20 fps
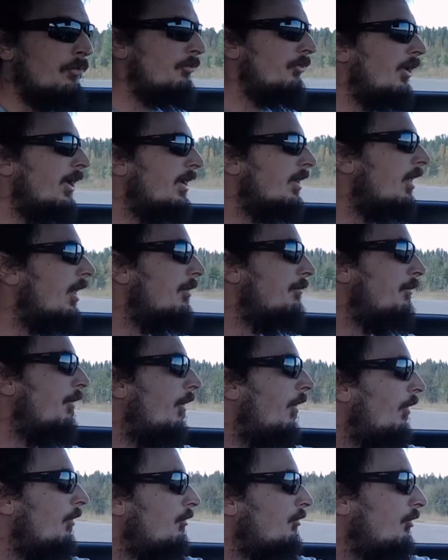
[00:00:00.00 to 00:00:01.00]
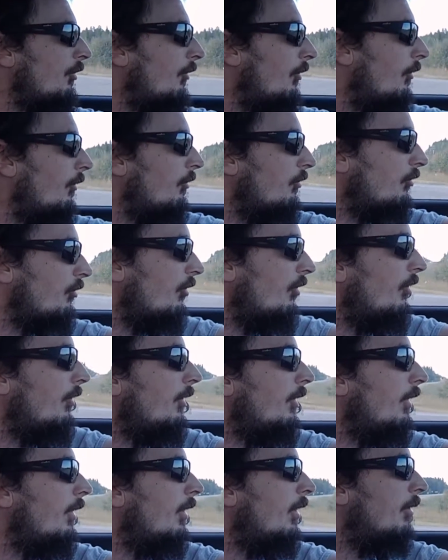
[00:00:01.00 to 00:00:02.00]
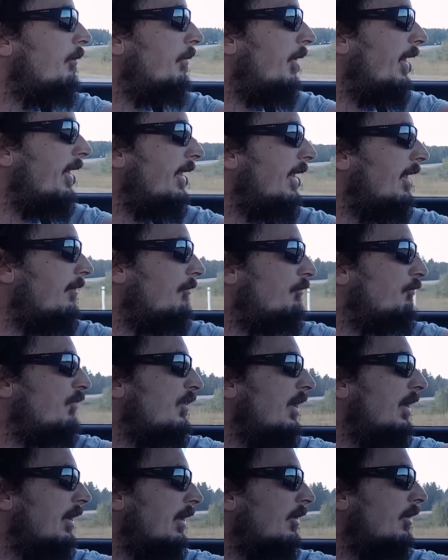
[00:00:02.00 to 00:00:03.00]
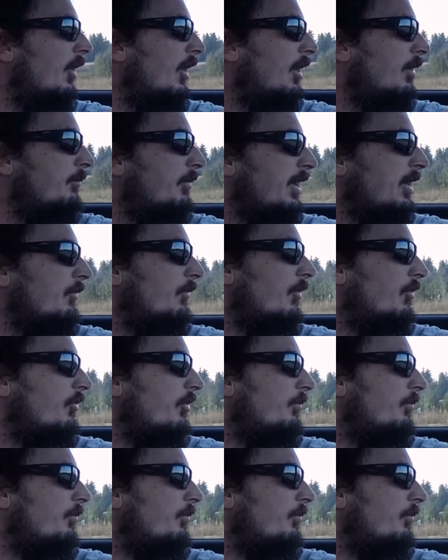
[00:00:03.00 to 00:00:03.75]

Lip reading: write off all Souls. But if fuel economy was a